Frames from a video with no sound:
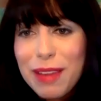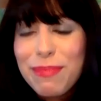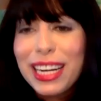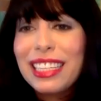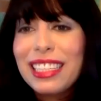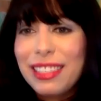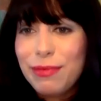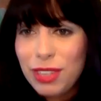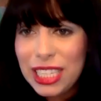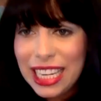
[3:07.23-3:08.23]
But it
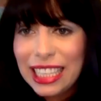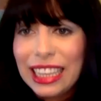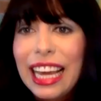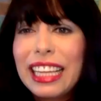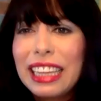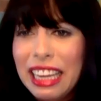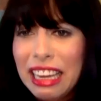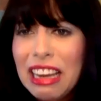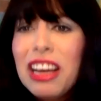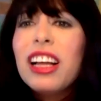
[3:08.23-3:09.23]
did likely